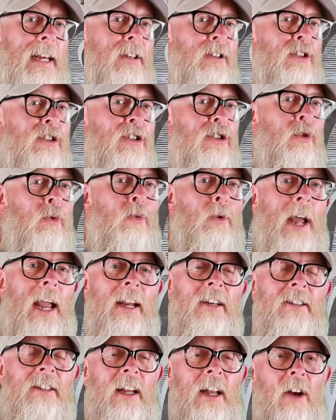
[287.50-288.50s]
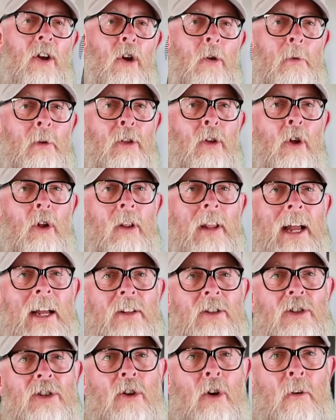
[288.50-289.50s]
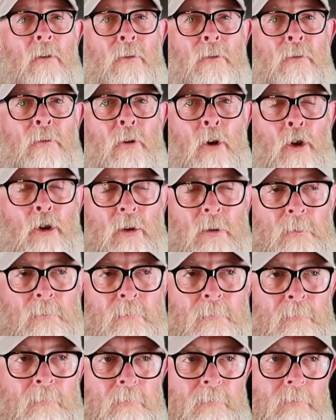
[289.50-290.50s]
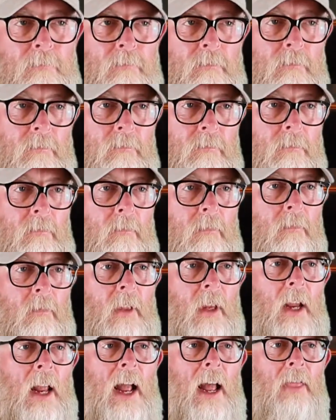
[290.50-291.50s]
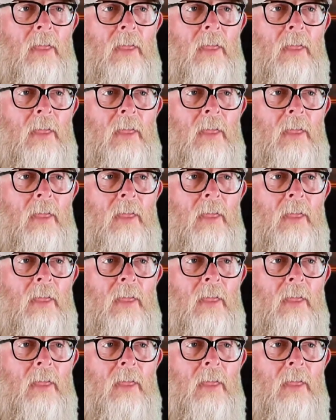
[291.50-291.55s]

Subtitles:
so nicely along with all that soft fruit and